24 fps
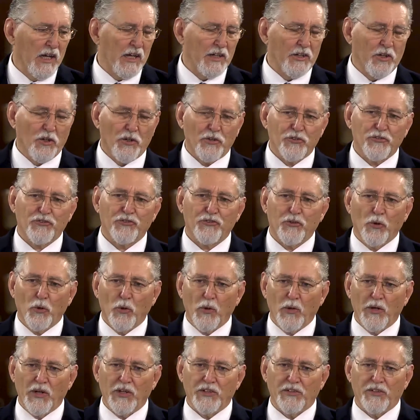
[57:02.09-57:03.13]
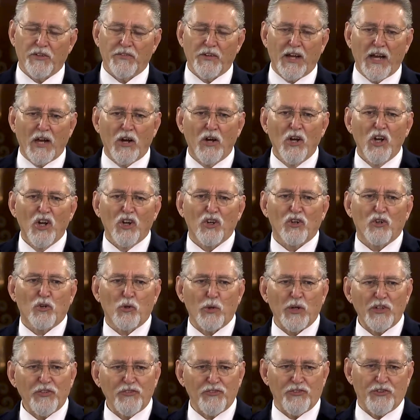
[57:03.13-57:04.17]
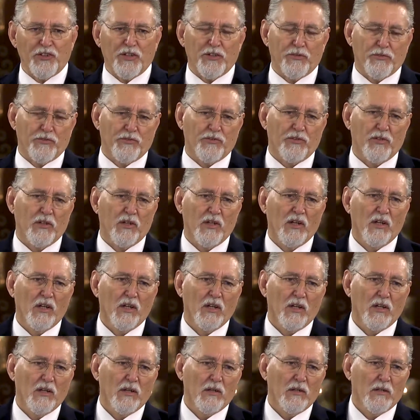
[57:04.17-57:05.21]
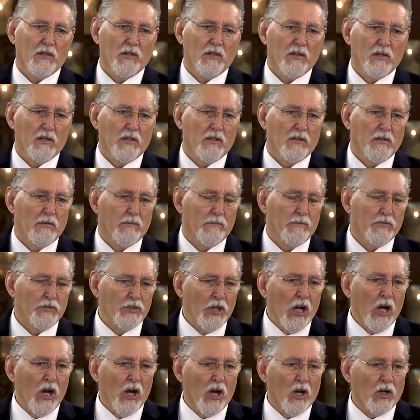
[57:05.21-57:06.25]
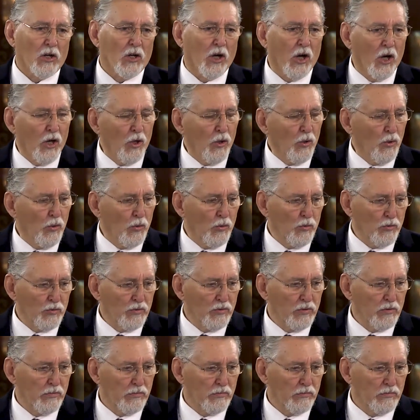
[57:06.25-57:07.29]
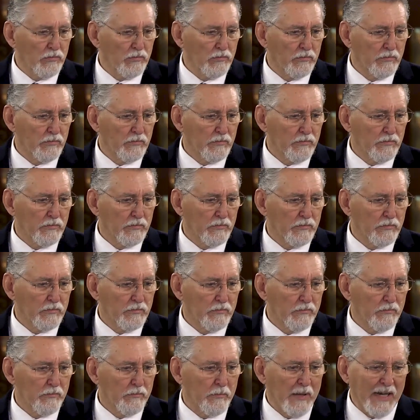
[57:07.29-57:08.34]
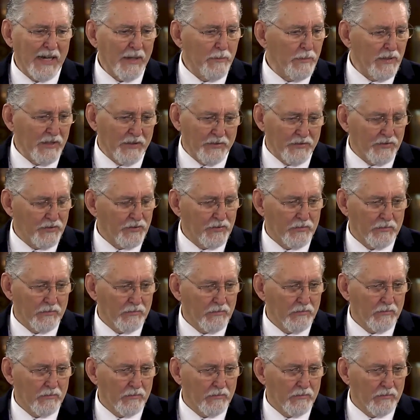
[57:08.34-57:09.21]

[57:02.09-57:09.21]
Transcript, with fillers: and heard stories of how Christians, young, old, babies,